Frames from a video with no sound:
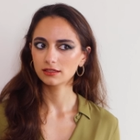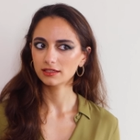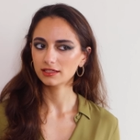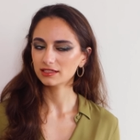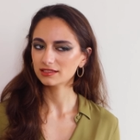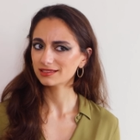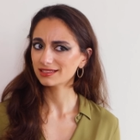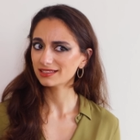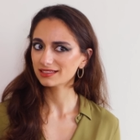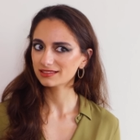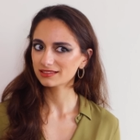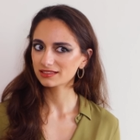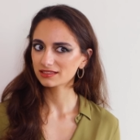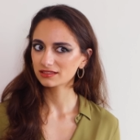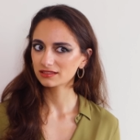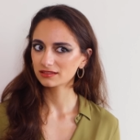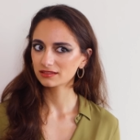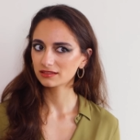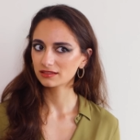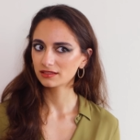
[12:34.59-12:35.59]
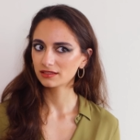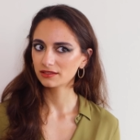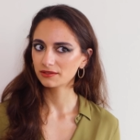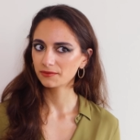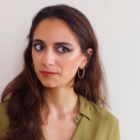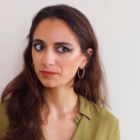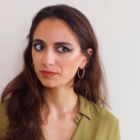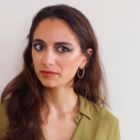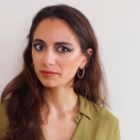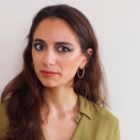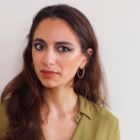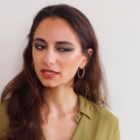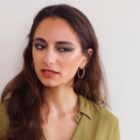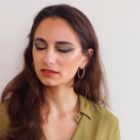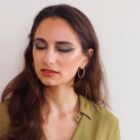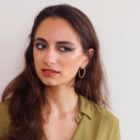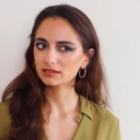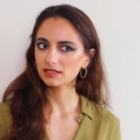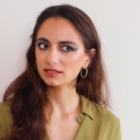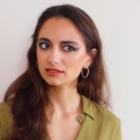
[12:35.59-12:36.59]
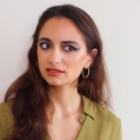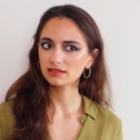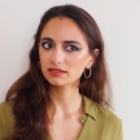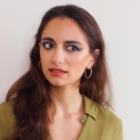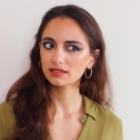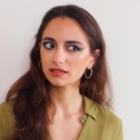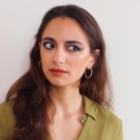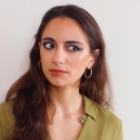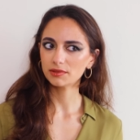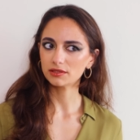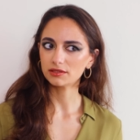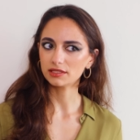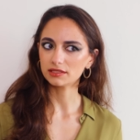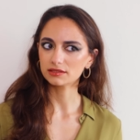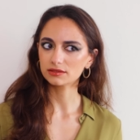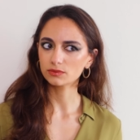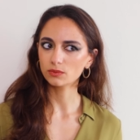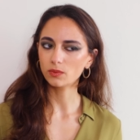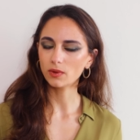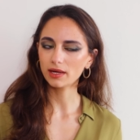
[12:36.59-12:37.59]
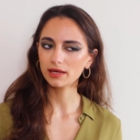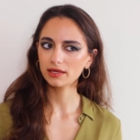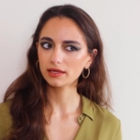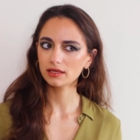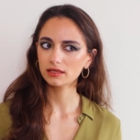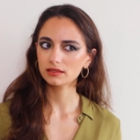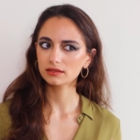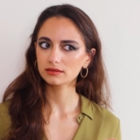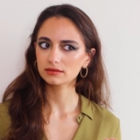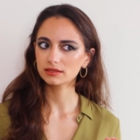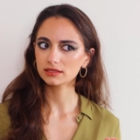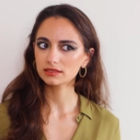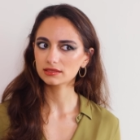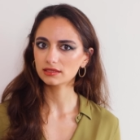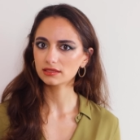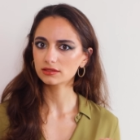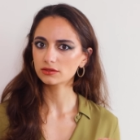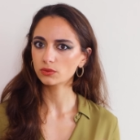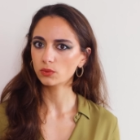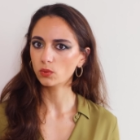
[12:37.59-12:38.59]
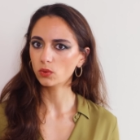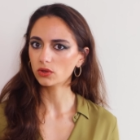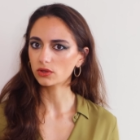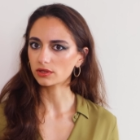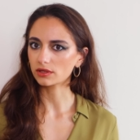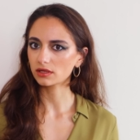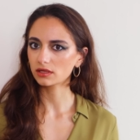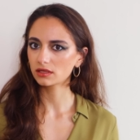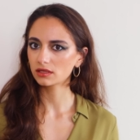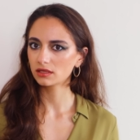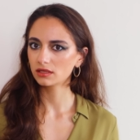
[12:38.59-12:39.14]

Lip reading: Is it? Because let's think about it. Why does it work?